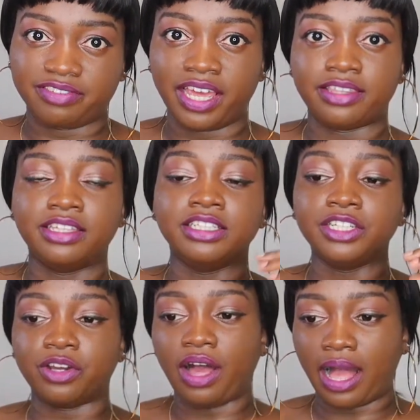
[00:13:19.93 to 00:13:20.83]
like the
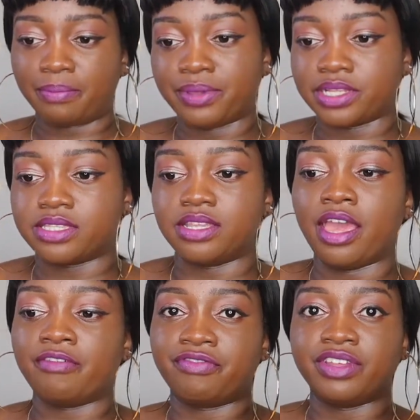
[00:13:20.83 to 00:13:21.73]
little habits,
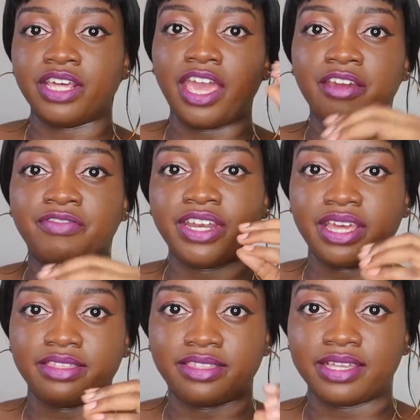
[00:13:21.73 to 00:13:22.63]
the
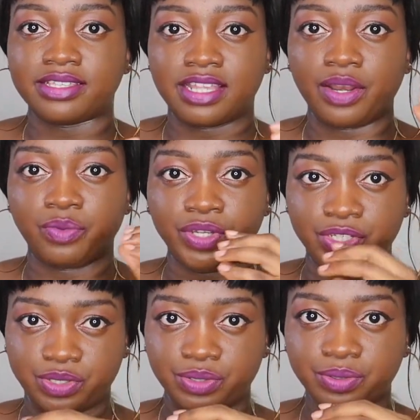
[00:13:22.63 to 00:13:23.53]
everyday things that we
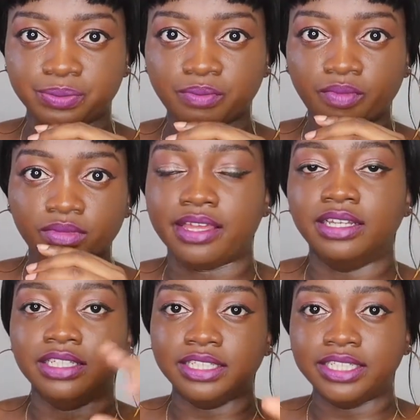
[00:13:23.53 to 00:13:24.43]
do
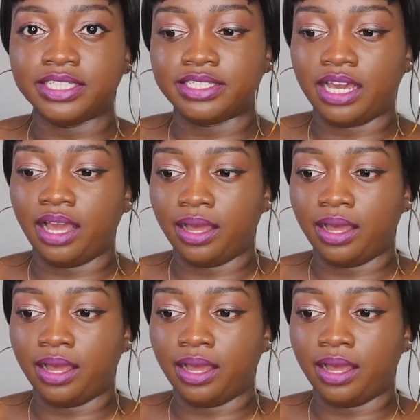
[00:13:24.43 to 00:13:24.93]
lead,